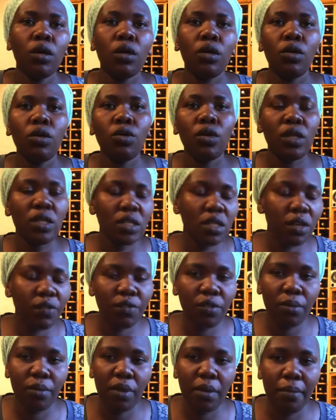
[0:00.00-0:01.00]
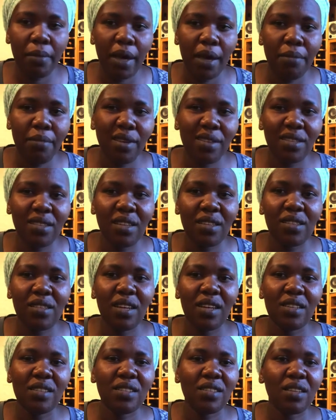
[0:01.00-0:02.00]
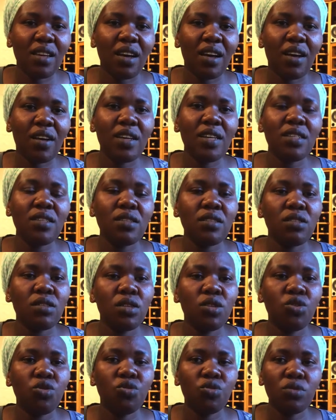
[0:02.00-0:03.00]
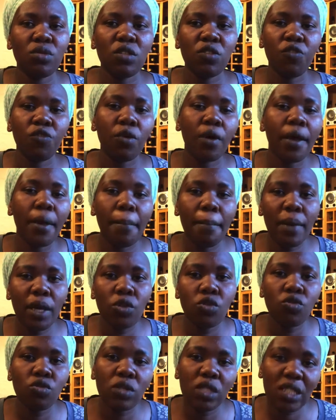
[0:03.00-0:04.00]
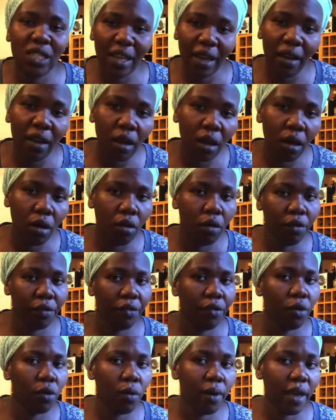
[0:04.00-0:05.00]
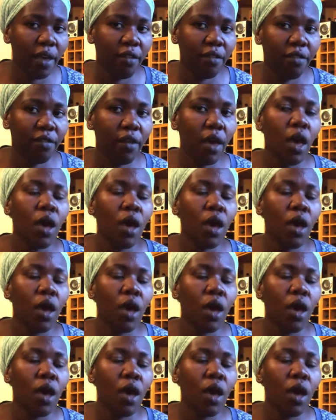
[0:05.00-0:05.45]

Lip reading: listen from the Bible, it says that it is a duty for a man to take care of your wife.